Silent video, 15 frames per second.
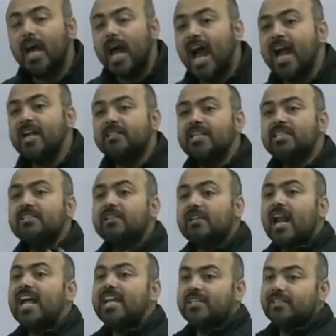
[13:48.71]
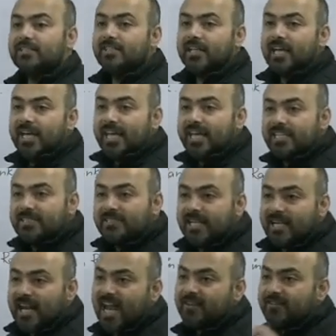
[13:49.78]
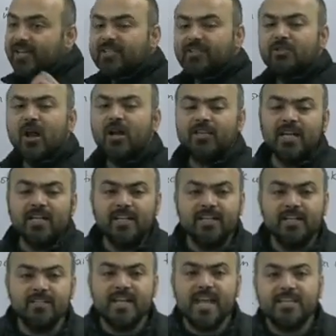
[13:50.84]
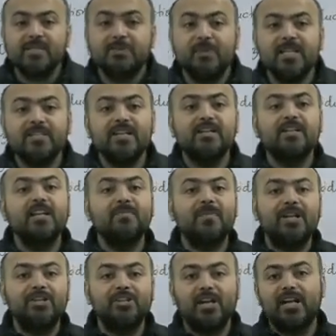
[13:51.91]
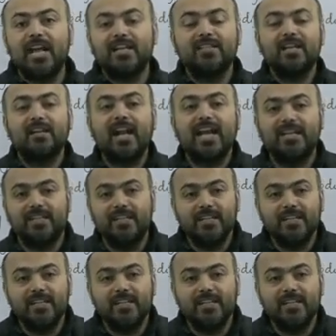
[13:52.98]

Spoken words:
And this right is derived. It's not that it is explicitly mentioned as a right.